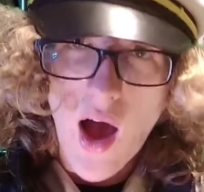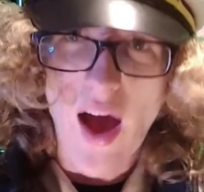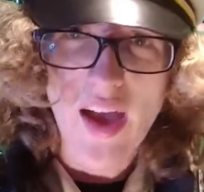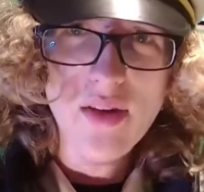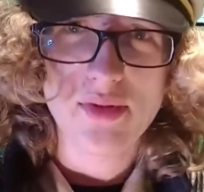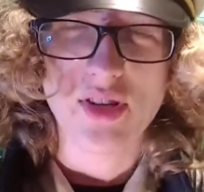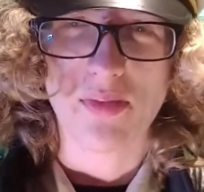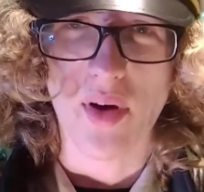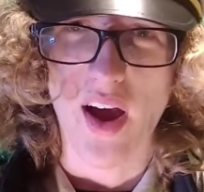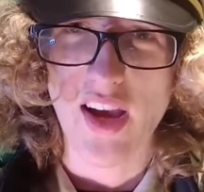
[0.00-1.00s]
I am
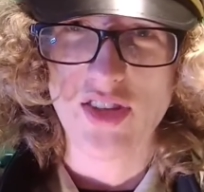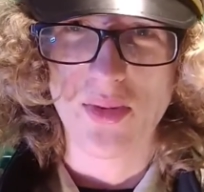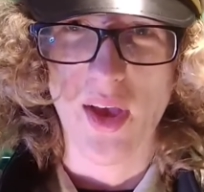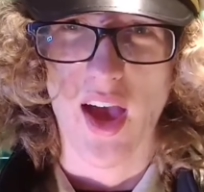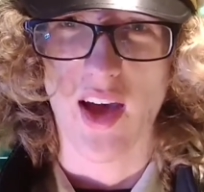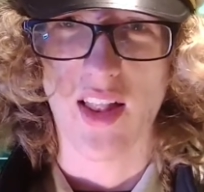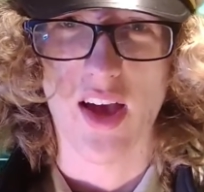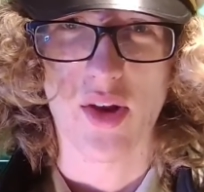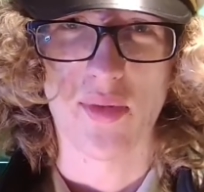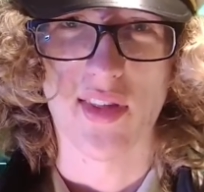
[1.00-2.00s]
surprised we
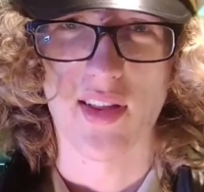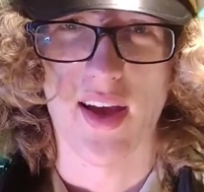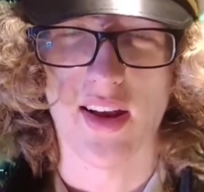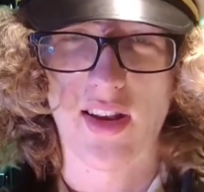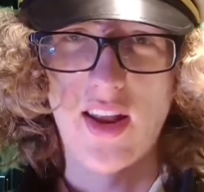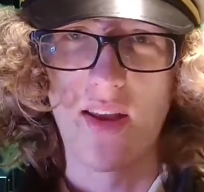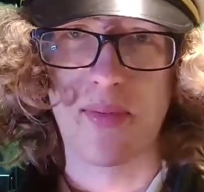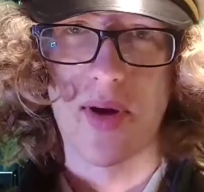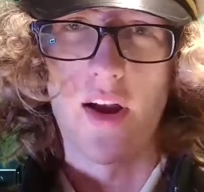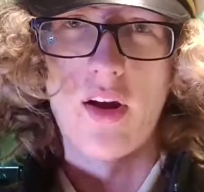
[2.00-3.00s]
allied with the Lactate
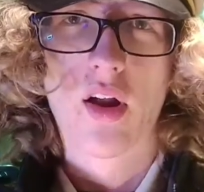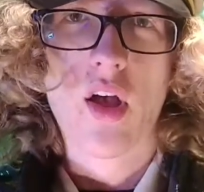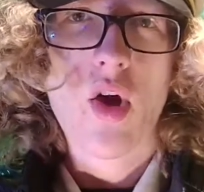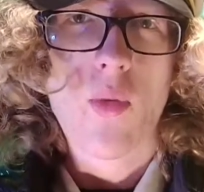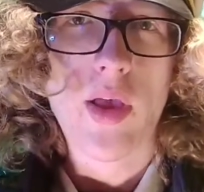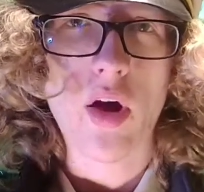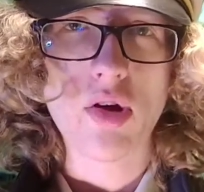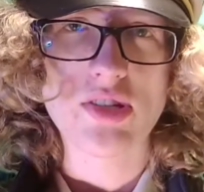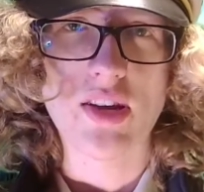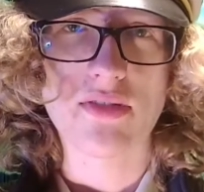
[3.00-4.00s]
Empire. We
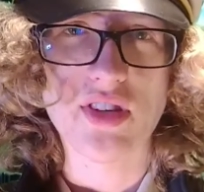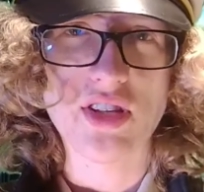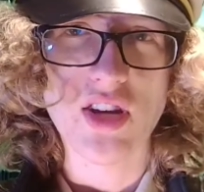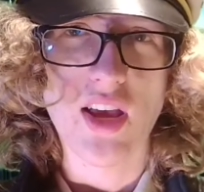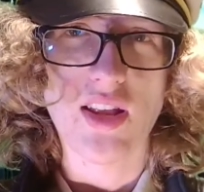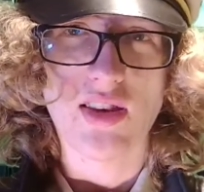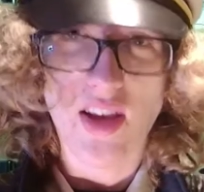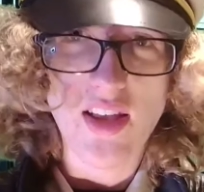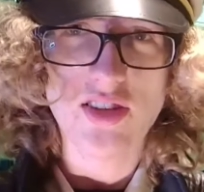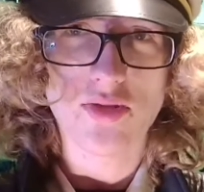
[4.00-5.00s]
always have such a
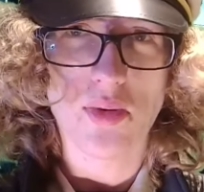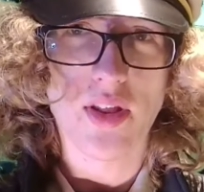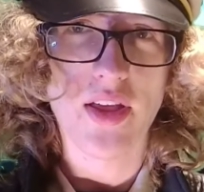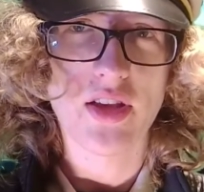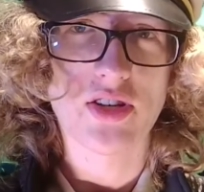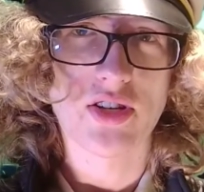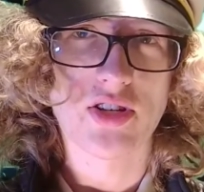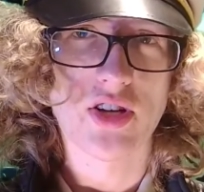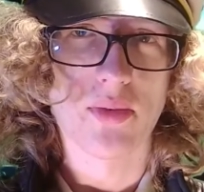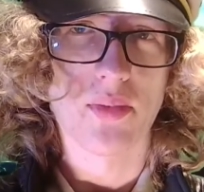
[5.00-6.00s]
tense
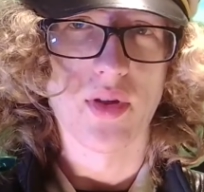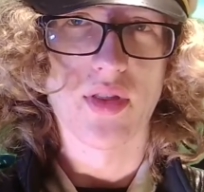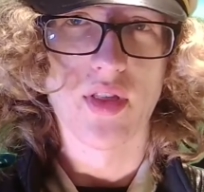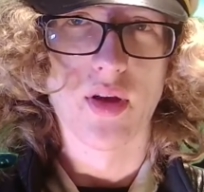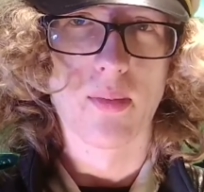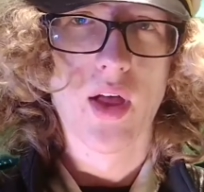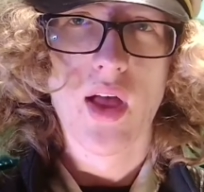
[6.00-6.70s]
relationship with them.